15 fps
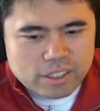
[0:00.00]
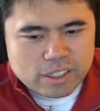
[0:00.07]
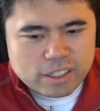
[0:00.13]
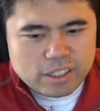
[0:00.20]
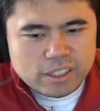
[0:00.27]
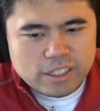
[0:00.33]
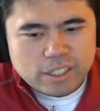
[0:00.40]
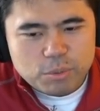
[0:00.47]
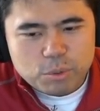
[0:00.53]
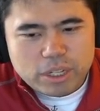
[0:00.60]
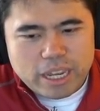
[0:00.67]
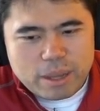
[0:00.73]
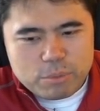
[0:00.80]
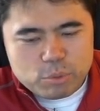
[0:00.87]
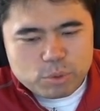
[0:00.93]
uh, yeah, what
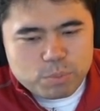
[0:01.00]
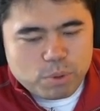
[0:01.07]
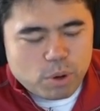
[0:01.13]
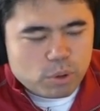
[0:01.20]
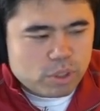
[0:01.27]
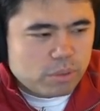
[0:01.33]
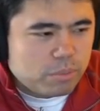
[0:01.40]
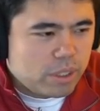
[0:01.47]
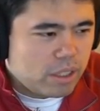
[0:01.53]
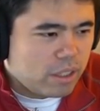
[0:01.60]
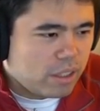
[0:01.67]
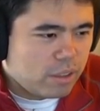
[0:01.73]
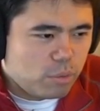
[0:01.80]
happened with Pokemon?